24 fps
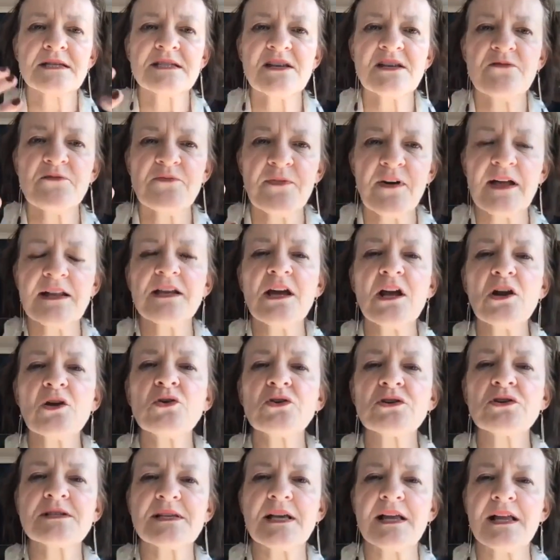Stefania
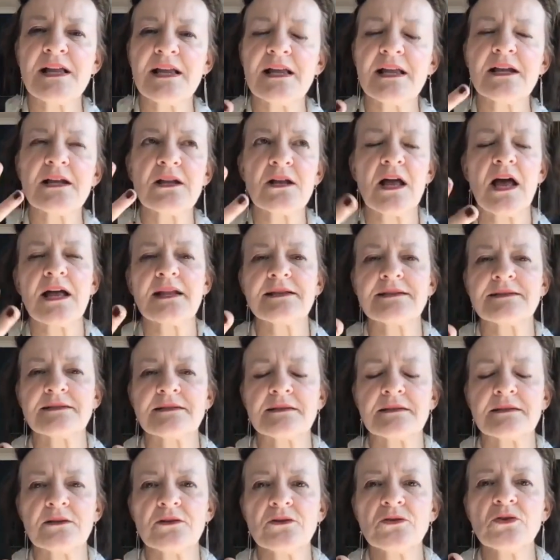looks
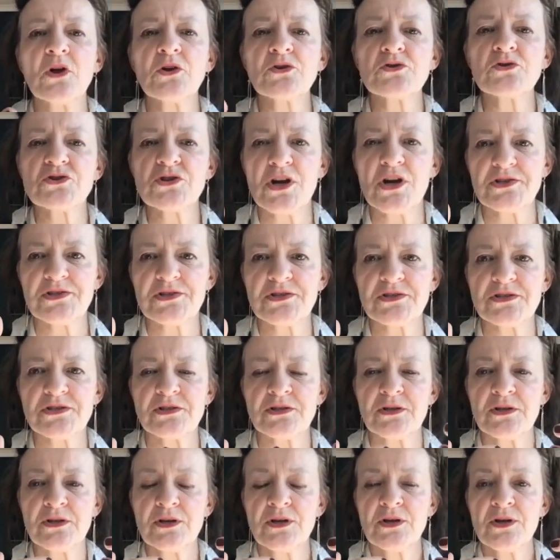at not just